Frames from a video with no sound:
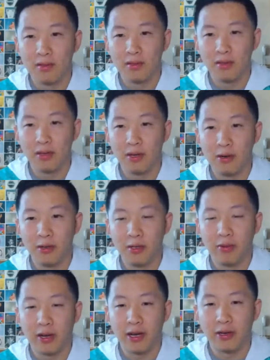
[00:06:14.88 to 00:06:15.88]
So they're going to
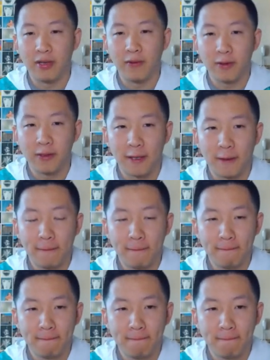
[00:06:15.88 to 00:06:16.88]
bring out Yveltal.
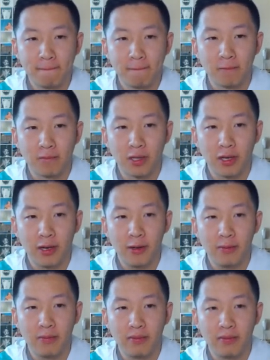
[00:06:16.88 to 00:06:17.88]
Okay.